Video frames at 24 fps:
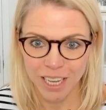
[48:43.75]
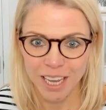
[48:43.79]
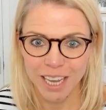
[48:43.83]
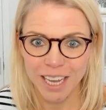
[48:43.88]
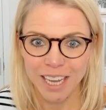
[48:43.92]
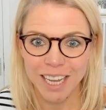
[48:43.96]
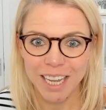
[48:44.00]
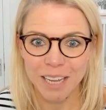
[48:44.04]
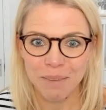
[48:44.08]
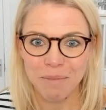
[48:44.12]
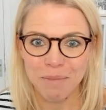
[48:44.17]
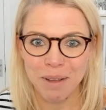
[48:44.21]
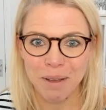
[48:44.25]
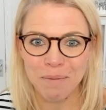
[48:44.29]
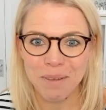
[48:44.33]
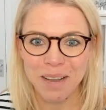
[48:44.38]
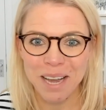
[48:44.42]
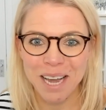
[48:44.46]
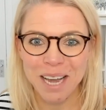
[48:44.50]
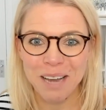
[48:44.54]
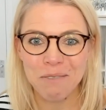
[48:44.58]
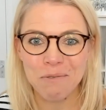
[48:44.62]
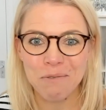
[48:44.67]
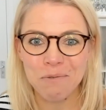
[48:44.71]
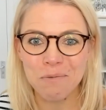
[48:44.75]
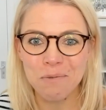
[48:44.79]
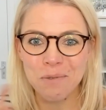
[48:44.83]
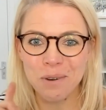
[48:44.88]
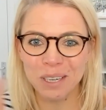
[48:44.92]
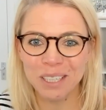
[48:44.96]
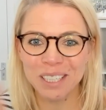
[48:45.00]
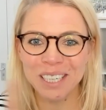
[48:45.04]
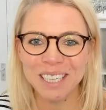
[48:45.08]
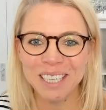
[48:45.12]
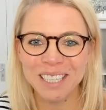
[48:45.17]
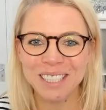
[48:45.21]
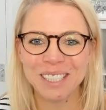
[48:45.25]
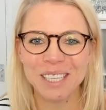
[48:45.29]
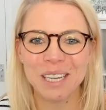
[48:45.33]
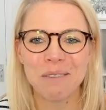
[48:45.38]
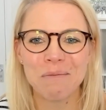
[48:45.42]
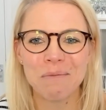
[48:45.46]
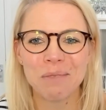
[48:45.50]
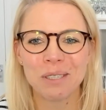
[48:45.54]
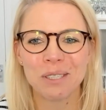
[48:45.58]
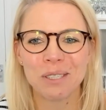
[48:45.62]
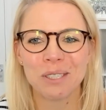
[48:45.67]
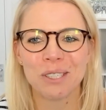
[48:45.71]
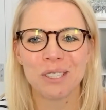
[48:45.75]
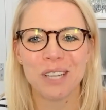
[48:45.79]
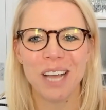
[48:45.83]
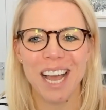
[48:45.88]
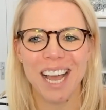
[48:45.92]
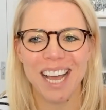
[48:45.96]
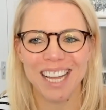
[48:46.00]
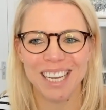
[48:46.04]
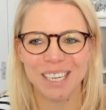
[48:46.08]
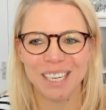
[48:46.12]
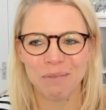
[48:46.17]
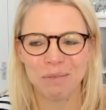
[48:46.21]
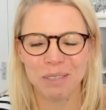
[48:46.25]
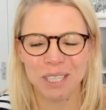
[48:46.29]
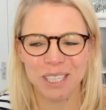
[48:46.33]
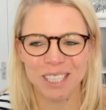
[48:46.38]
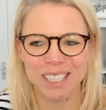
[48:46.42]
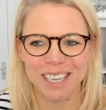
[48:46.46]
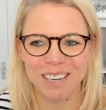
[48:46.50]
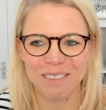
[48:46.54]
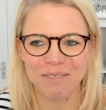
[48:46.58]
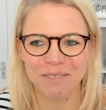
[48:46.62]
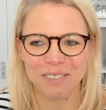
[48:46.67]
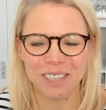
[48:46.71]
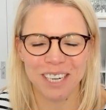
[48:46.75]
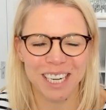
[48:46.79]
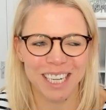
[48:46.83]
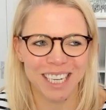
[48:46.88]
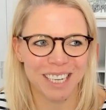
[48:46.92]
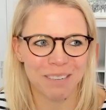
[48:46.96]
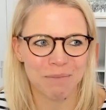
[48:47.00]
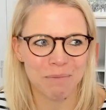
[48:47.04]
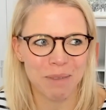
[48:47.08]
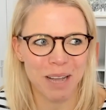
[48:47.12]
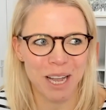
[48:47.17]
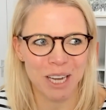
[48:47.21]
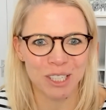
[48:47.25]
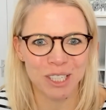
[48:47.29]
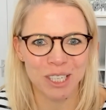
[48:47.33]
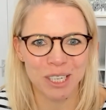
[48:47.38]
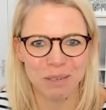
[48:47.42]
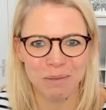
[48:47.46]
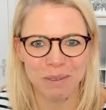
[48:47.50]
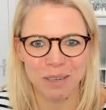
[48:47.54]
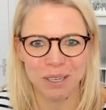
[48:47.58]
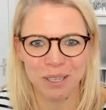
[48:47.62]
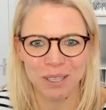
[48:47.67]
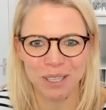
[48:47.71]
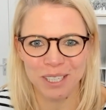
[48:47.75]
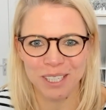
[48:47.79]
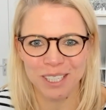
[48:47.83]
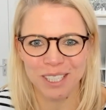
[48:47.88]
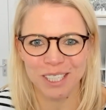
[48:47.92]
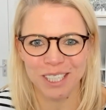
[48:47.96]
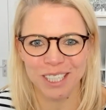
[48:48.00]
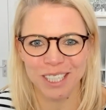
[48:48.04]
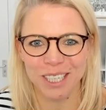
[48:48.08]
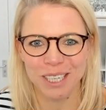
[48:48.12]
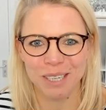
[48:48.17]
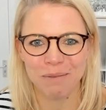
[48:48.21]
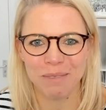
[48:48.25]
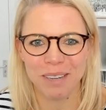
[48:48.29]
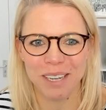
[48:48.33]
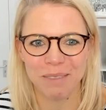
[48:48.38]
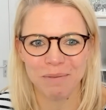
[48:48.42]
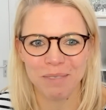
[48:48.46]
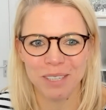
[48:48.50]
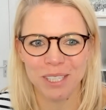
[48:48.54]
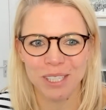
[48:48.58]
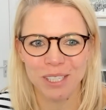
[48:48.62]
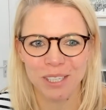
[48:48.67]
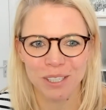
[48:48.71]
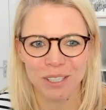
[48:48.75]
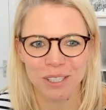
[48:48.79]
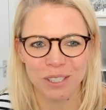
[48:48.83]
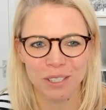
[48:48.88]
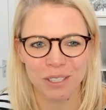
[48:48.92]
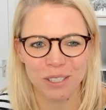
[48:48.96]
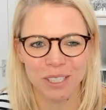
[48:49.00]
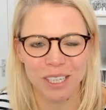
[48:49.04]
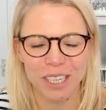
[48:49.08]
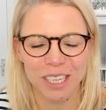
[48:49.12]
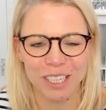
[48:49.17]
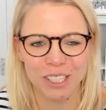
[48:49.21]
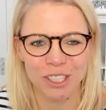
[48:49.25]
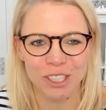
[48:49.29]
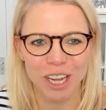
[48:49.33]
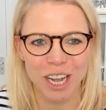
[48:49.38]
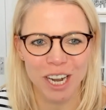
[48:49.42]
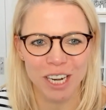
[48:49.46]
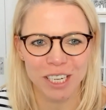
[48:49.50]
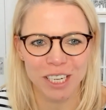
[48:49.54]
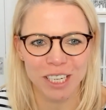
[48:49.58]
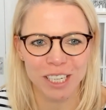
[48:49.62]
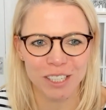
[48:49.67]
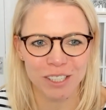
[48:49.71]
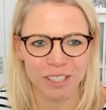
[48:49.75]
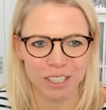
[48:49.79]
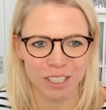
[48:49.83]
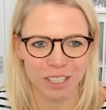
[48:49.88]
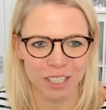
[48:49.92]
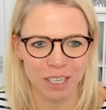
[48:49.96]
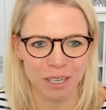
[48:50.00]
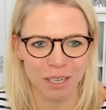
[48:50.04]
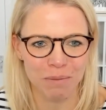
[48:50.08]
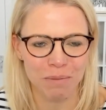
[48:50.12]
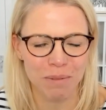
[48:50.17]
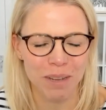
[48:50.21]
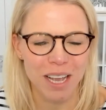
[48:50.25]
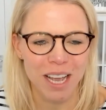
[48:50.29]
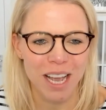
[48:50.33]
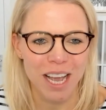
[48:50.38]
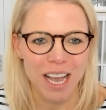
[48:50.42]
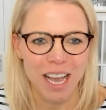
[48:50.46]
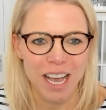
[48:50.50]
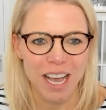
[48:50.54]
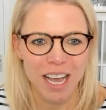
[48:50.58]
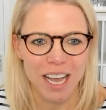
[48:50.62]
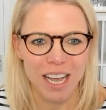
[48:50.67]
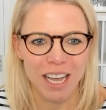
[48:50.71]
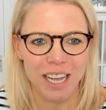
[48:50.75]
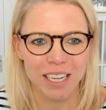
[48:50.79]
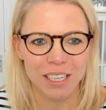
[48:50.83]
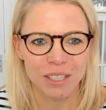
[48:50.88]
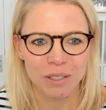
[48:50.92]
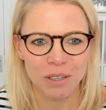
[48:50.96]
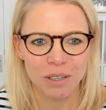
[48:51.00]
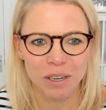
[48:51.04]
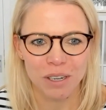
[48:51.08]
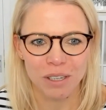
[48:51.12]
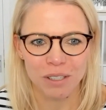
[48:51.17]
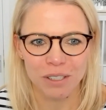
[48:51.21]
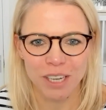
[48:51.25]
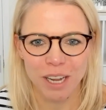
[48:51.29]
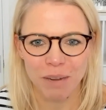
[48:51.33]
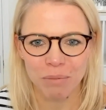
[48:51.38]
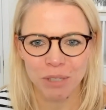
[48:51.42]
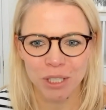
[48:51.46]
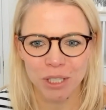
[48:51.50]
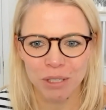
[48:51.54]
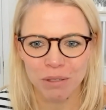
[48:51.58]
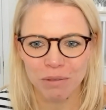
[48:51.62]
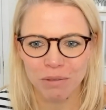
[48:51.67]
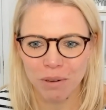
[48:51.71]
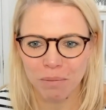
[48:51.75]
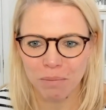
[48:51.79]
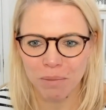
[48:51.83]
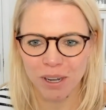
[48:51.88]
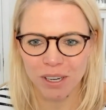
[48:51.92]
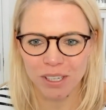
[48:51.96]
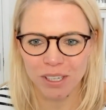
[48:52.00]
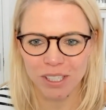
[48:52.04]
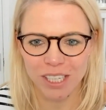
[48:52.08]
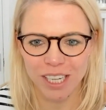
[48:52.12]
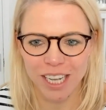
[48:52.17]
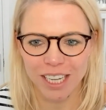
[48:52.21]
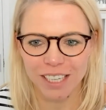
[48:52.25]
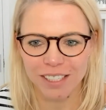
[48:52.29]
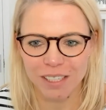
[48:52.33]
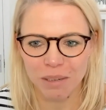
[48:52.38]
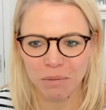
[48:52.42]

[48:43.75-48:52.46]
And maybe I have one example to add because I'm really passionate about this startup. It's also a Chinese startup. It's called Neptune Robotics.